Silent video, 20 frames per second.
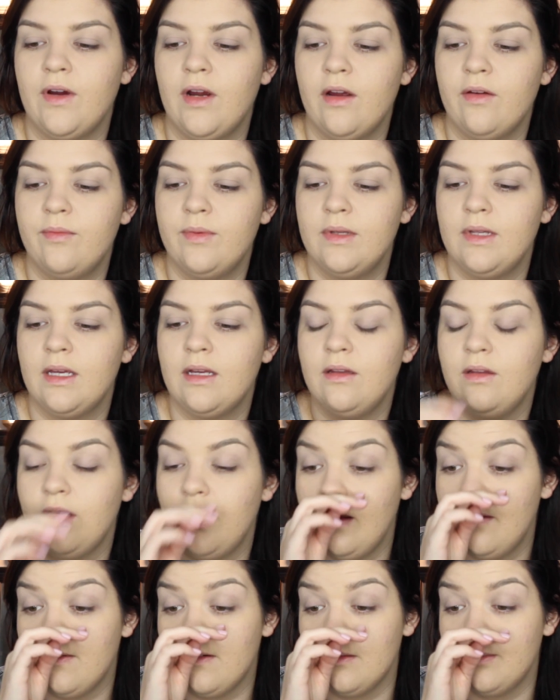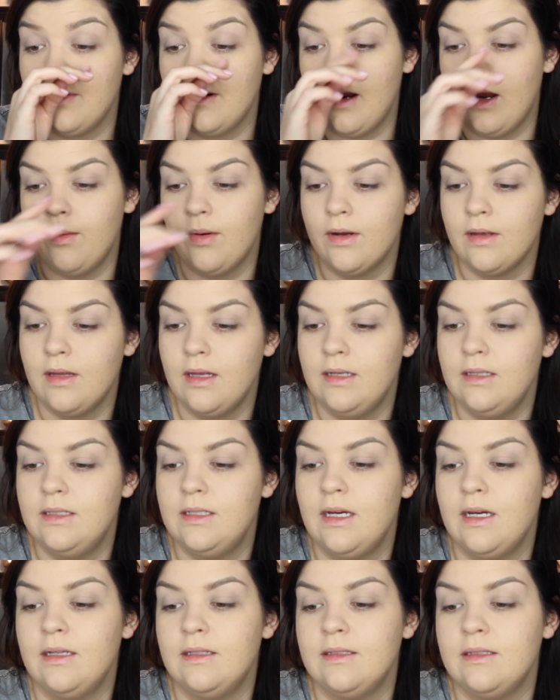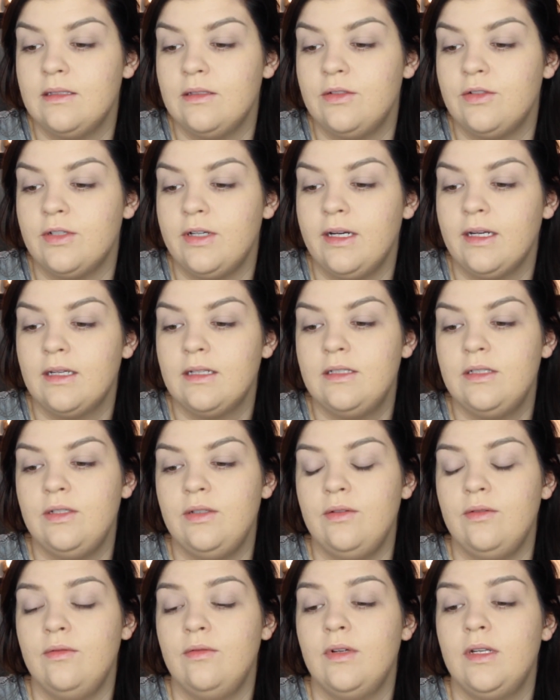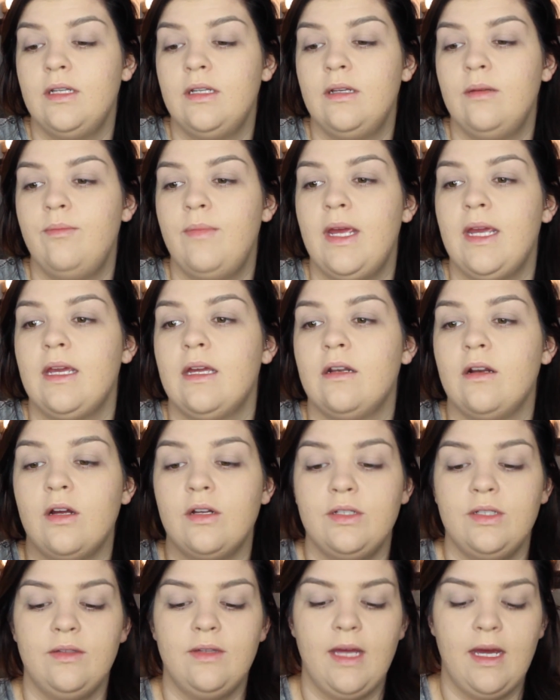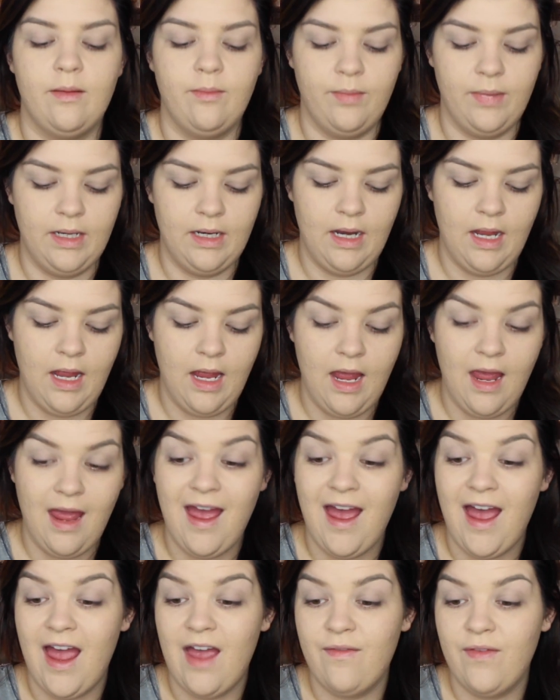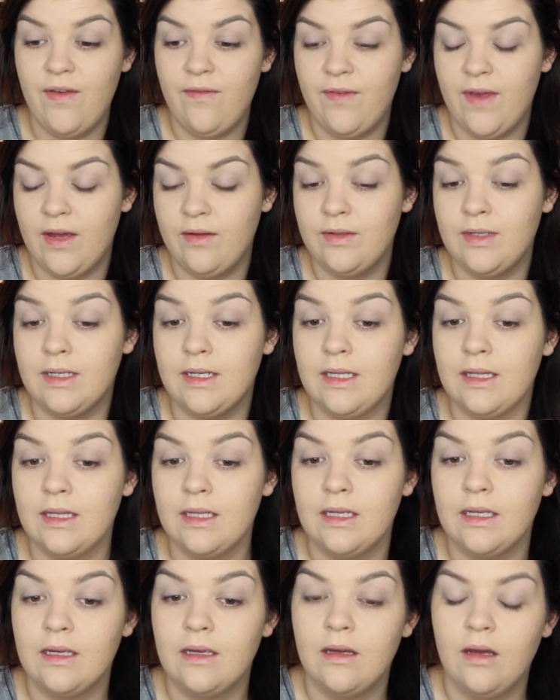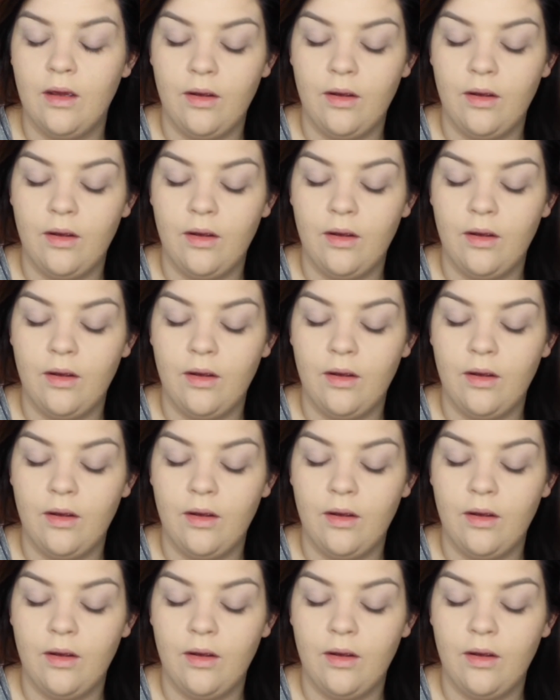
I've been like looking for a primer that does the trick to make it not do that, but I haven't found anything.